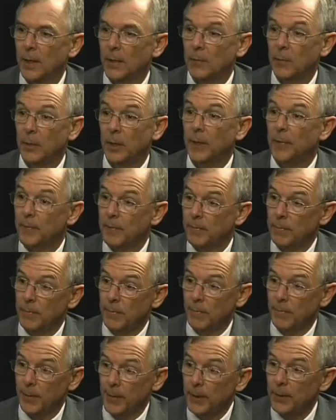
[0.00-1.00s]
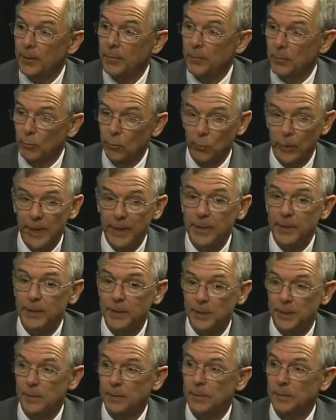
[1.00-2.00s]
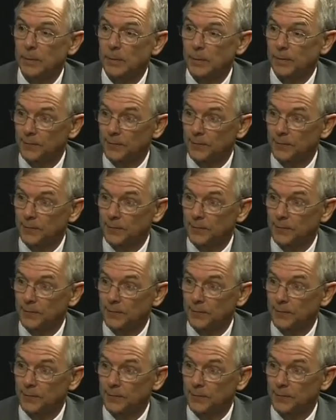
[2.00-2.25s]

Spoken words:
but they're ready to